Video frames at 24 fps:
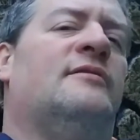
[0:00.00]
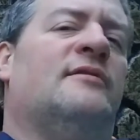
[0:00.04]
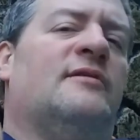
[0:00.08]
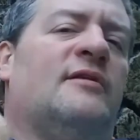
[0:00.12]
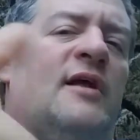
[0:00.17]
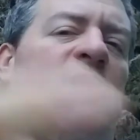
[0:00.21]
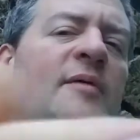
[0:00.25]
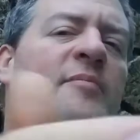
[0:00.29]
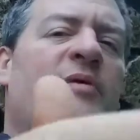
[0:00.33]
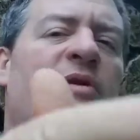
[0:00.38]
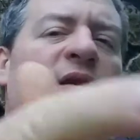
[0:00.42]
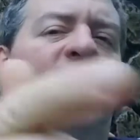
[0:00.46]

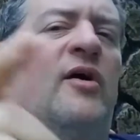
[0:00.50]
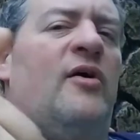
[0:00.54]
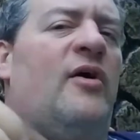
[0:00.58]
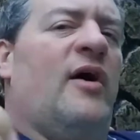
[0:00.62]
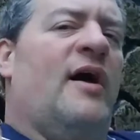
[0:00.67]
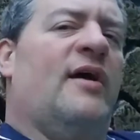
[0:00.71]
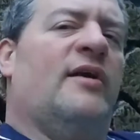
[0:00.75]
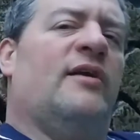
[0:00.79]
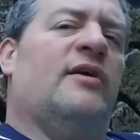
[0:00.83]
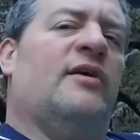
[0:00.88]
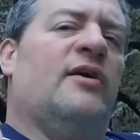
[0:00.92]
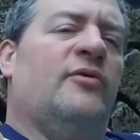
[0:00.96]
let me know.
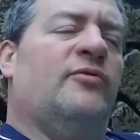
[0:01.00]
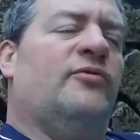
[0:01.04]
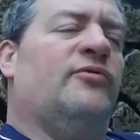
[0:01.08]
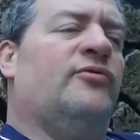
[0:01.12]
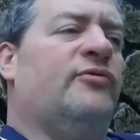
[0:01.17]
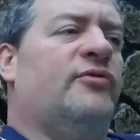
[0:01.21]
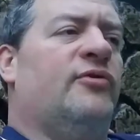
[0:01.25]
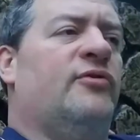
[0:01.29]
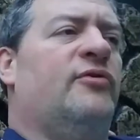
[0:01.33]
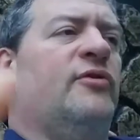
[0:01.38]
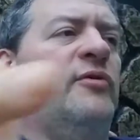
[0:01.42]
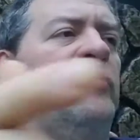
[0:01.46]
I'd go
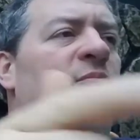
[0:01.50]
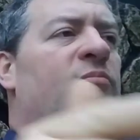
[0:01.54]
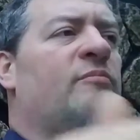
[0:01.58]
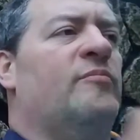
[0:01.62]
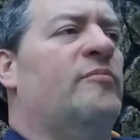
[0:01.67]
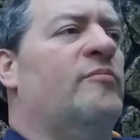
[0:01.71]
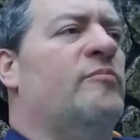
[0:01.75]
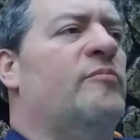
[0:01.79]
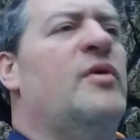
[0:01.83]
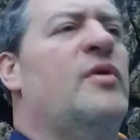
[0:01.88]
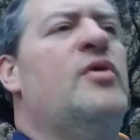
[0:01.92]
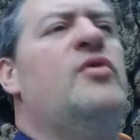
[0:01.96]
to the
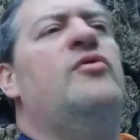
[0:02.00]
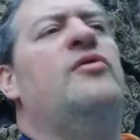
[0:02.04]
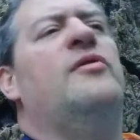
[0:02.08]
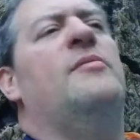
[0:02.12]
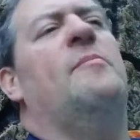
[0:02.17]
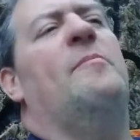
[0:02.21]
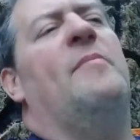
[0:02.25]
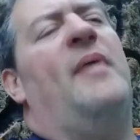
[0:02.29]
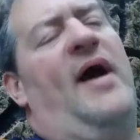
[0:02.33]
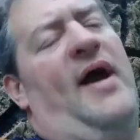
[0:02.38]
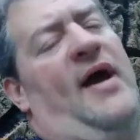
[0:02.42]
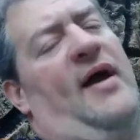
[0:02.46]
moon
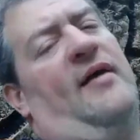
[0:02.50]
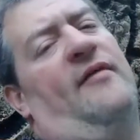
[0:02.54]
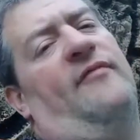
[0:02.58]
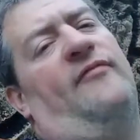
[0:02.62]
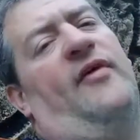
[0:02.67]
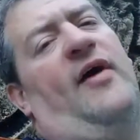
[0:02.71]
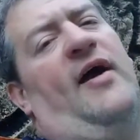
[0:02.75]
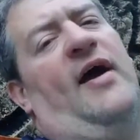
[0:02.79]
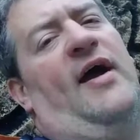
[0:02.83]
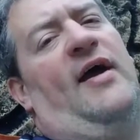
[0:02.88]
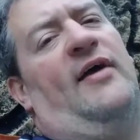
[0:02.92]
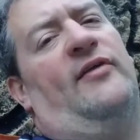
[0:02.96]
and back if
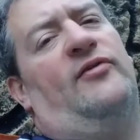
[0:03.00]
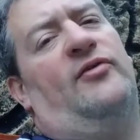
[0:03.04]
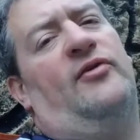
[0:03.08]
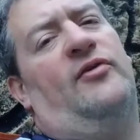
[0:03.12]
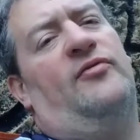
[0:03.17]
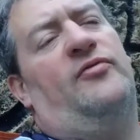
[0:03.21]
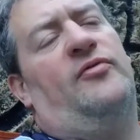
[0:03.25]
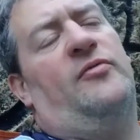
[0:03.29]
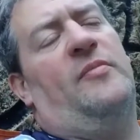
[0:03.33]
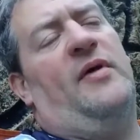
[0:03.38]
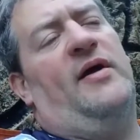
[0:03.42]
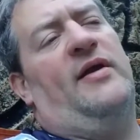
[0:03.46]
I had
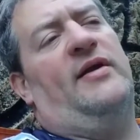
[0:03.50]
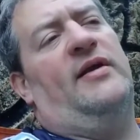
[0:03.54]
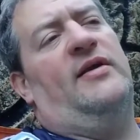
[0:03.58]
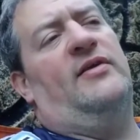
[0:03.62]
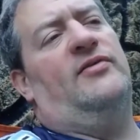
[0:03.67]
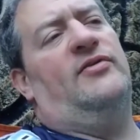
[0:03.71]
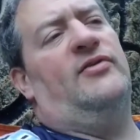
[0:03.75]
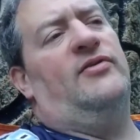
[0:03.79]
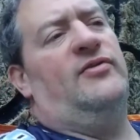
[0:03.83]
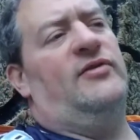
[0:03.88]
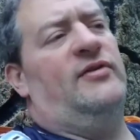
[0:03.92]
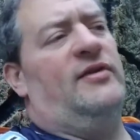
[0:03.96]
to for my
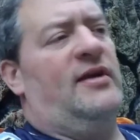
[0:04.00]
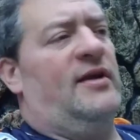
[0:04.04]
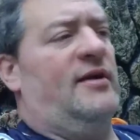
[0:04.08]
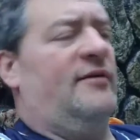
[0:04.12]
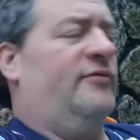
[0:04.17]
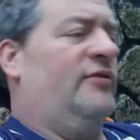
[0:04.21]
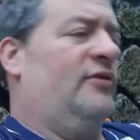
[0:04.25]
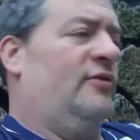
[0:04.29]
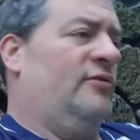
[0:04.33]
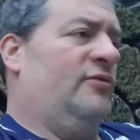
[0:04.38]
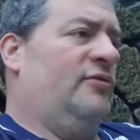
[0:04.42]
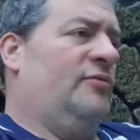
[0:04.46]
nieces and
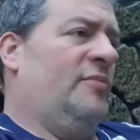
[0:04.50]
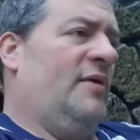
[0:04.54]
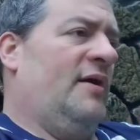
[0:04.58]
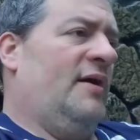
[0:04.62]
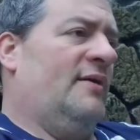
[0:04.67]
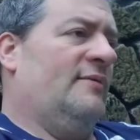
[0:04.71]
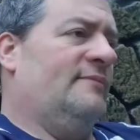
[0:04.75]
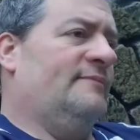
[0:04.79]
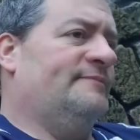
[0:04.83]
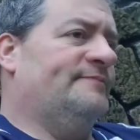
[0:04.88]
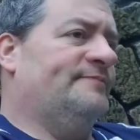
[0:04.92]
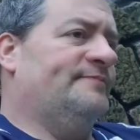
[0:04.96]
nephews,
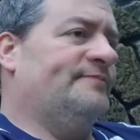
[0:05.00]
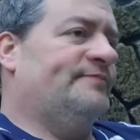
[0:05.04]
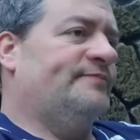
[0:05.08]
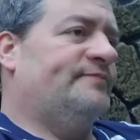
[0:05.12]
man.